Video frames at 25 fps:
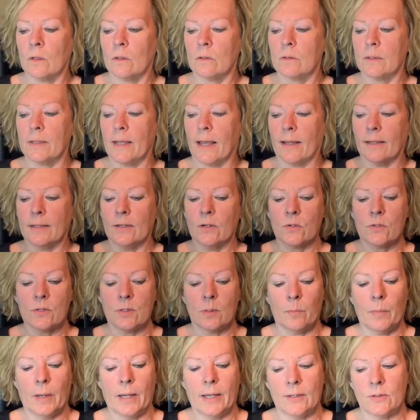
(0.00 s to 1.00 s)
Yeah, here's the
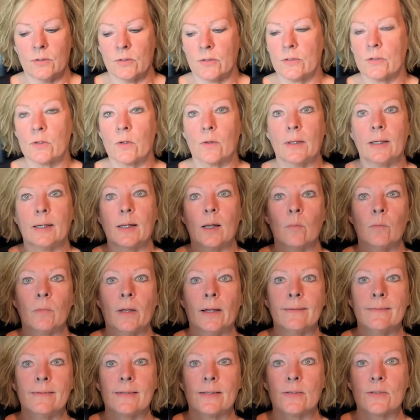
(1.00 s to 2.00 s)
pages. So they come
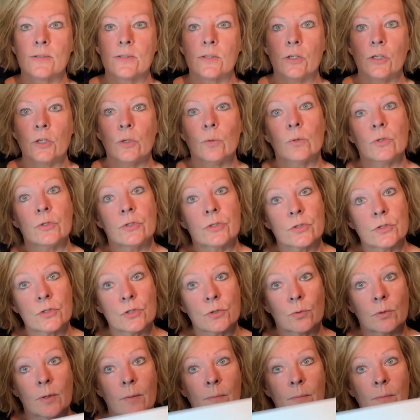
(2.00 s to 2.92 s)
like this. So you would just trim